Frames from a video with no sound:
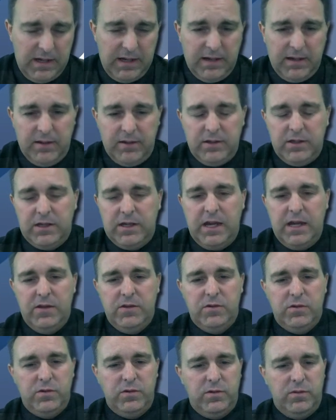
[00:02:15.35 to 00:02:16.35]
You
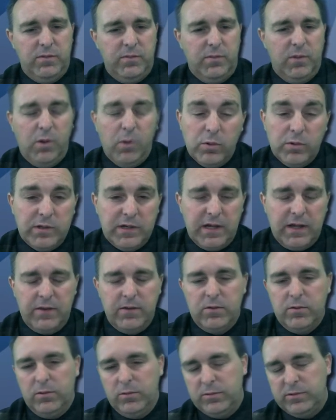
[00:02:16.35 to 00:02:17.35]
can do them all
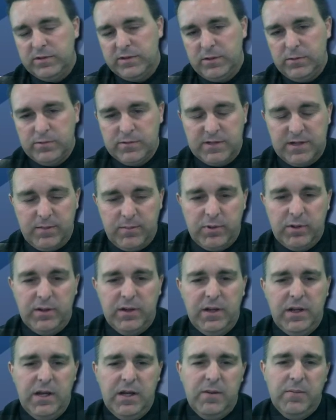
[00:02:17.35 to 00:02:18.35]
together or all separate,